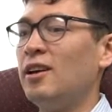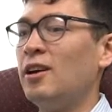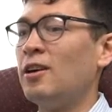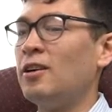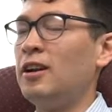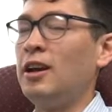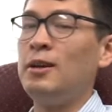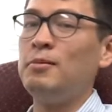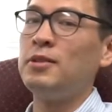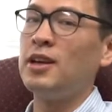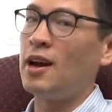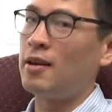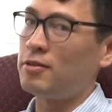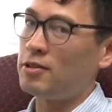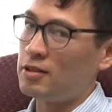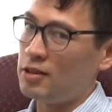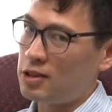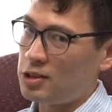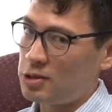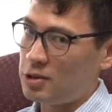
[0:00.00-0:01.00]
are named
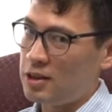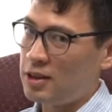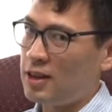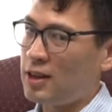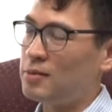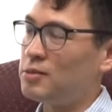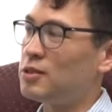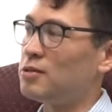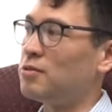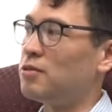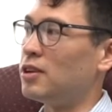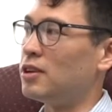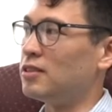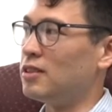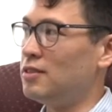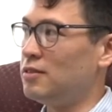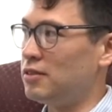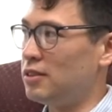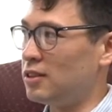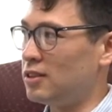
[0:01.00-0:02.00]
after the street names of
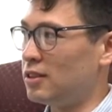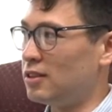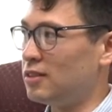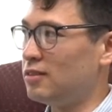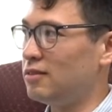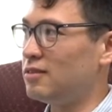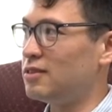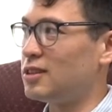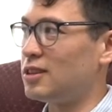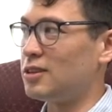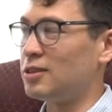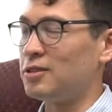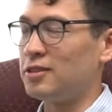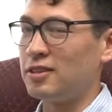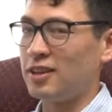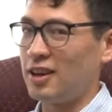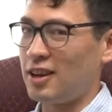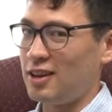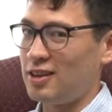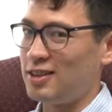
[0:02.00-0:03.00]
Wrigley Field, so
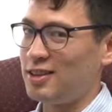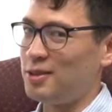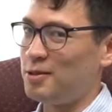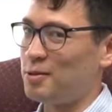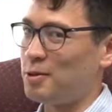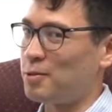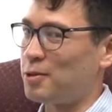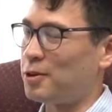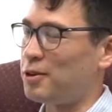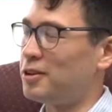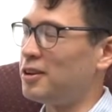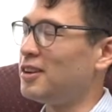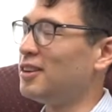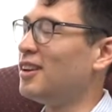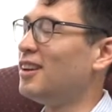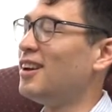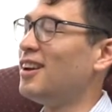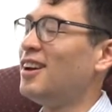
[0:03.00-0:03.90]
in case you were wondering.